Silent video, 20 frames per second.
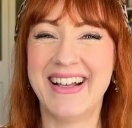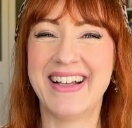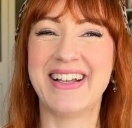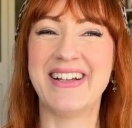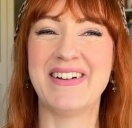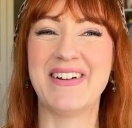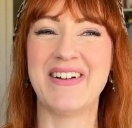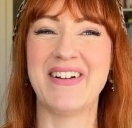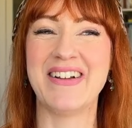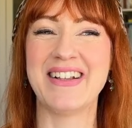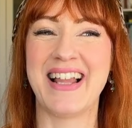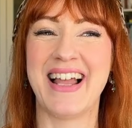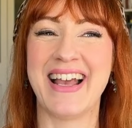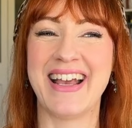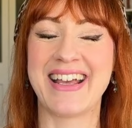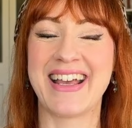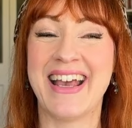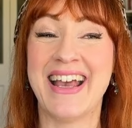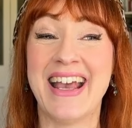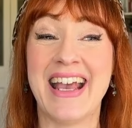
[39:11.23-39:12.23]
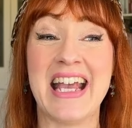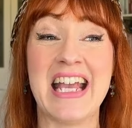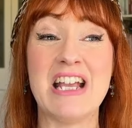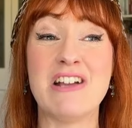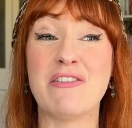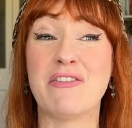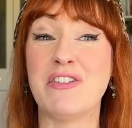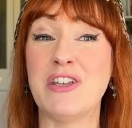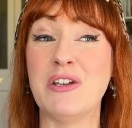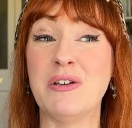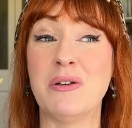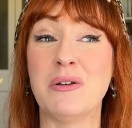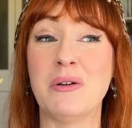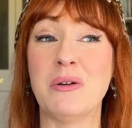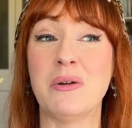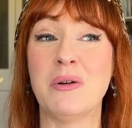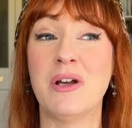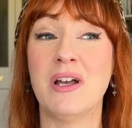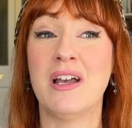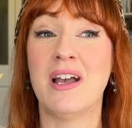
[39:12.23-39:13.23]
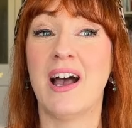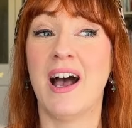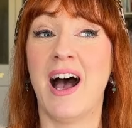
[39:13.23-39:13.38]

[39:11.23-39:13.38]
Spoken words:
Like if you,